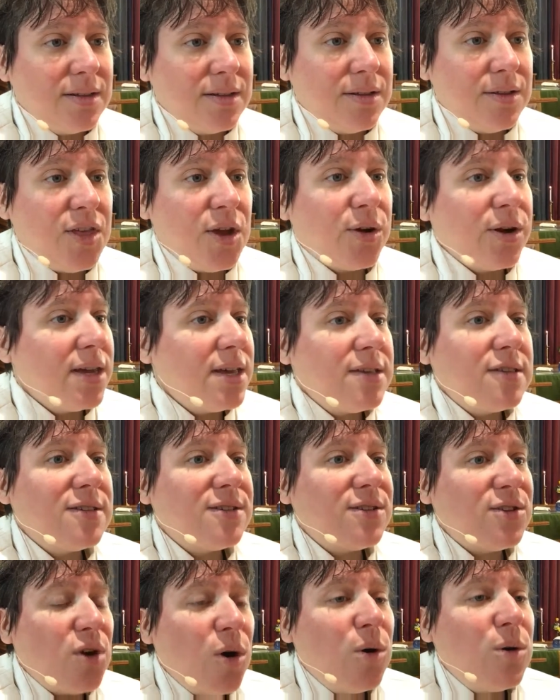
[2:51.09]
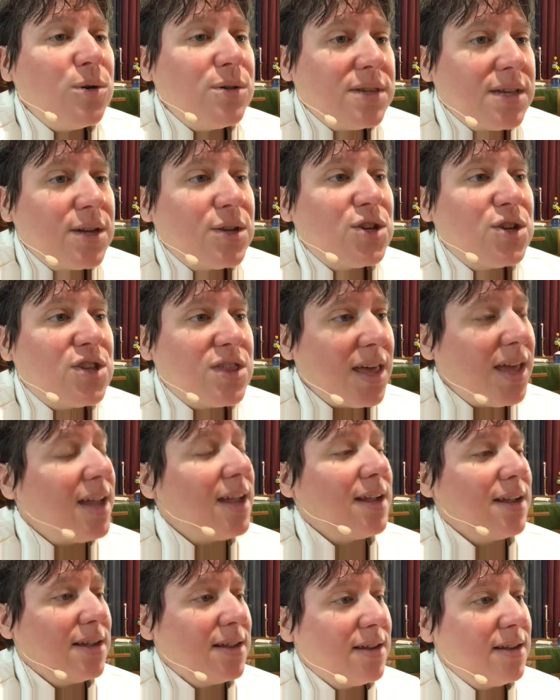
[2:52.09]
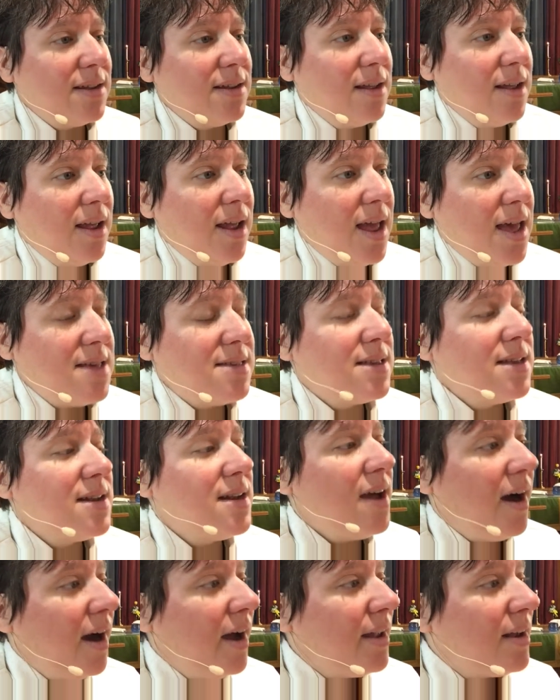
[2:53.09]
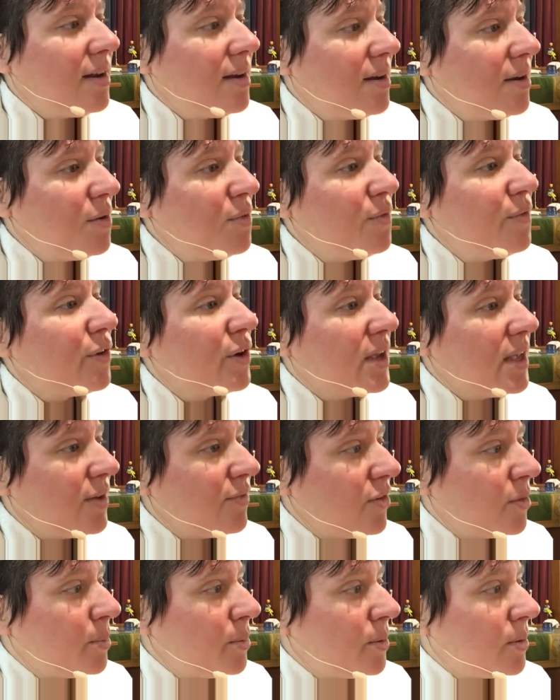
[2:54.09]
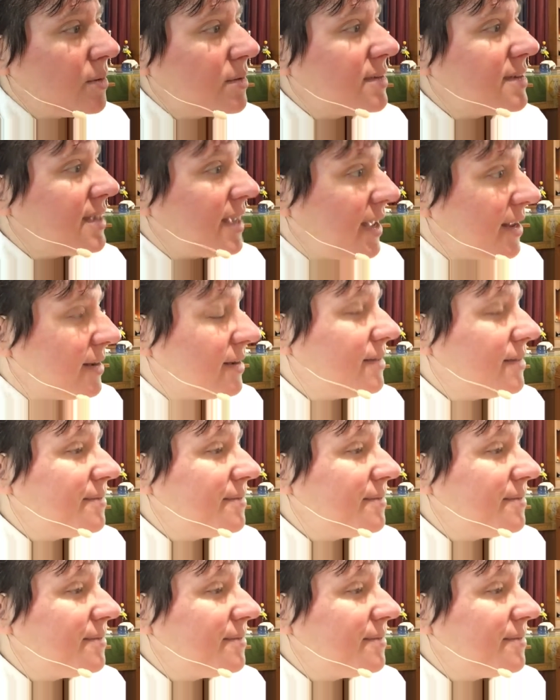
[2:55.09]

that there is no such thing as an unforgivable sin.